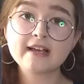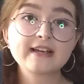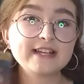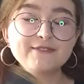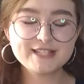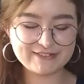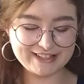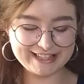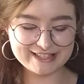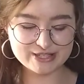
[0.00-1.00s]
get this
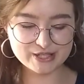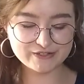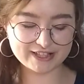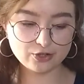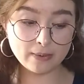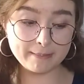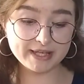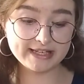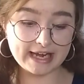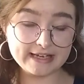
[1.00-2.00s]
feeling just that you might
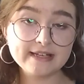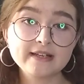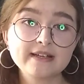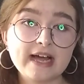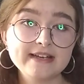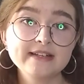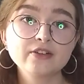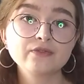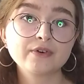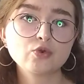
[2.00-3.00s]
be guided
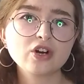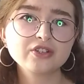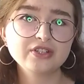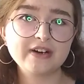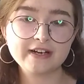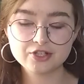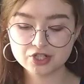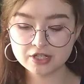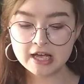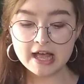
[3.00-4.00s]
on the wrong
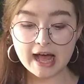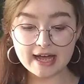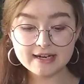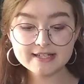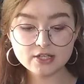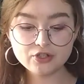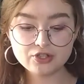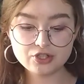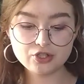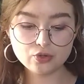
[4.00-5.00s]
direction. Also
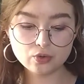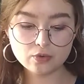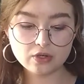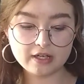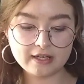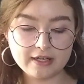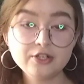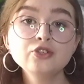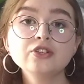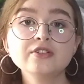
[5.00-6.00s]
it's you
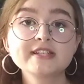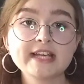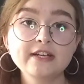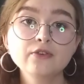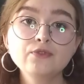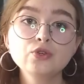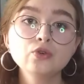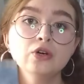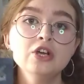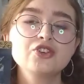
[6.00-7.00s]
inside of
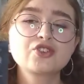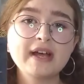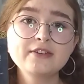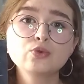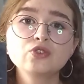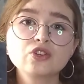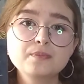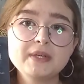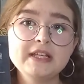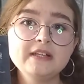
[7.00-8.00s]
you trying to
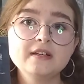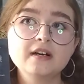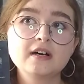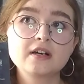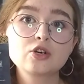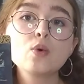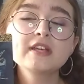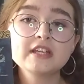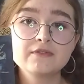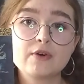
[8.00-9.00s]
not be
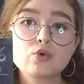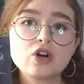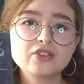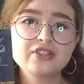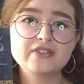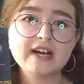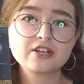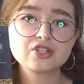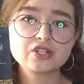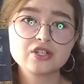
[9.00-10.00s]
going in the wrong
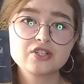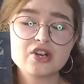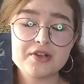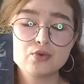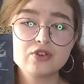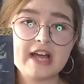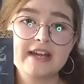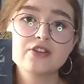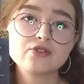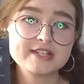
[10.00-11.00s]
direction, try to
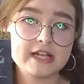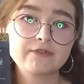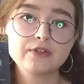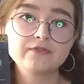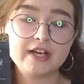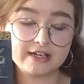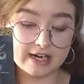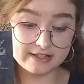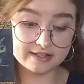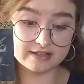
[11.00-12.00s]
guide yourself in the
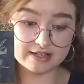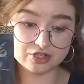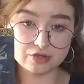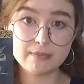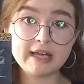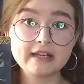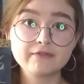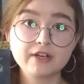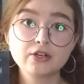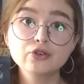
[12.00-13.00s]
right direction,
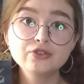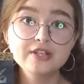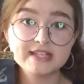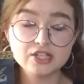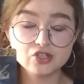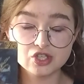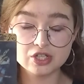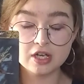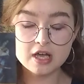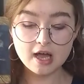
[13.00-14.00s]
making the good decision.